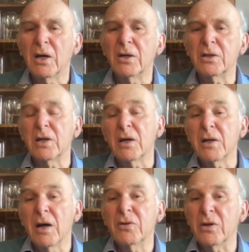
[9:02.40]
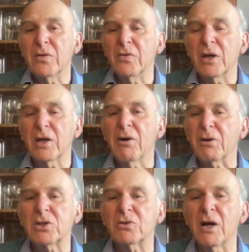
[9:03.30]
And the
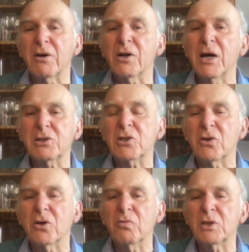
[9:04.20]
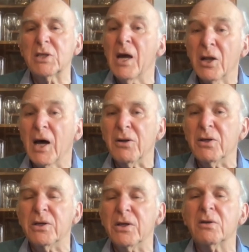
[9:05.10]
character I relied on was
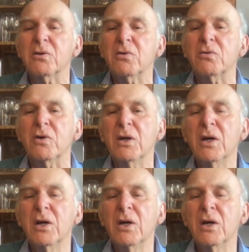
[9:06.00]
Erlander, who